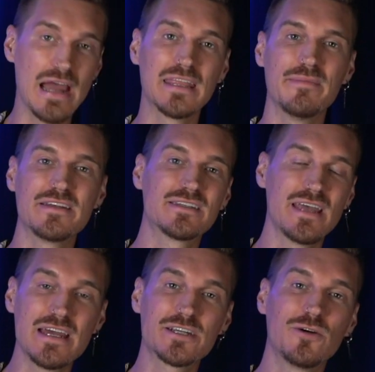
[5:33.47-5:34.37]
And then my
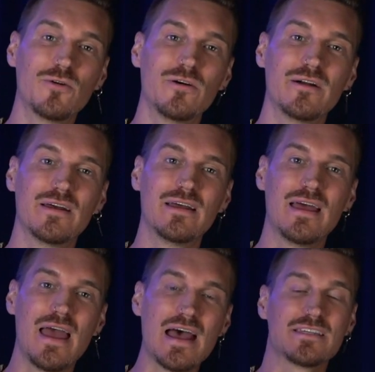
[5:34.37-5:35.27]
slash chord
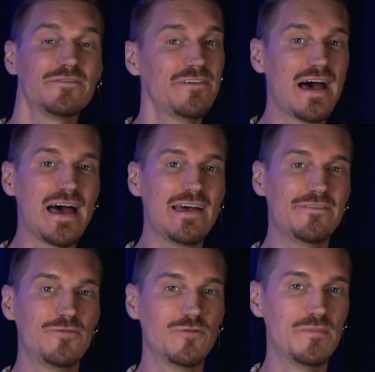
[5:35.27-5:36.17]
as a
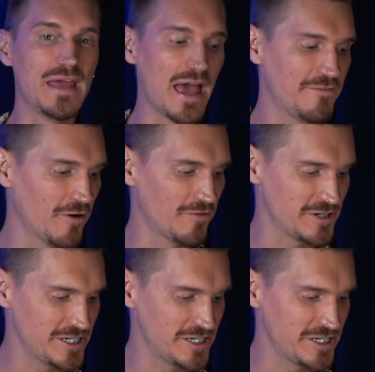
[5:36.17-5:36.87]
5 would be F over